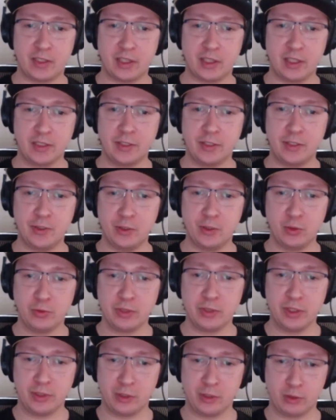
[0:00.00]
are
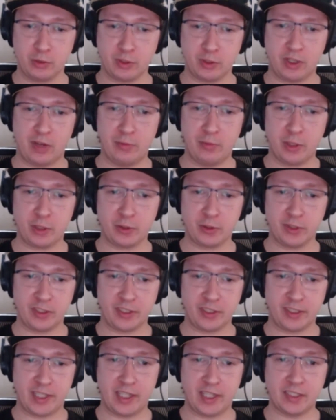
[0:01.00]
doomed in terms of commercial
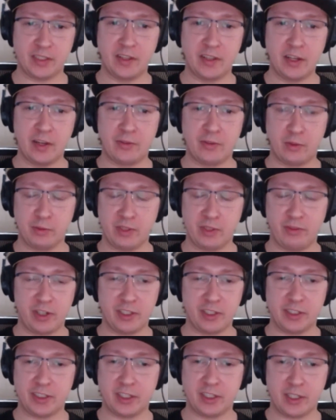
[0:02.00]
success from the
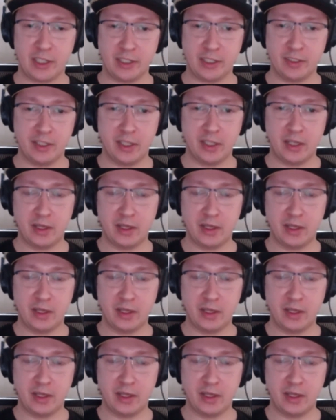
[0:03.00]
very start.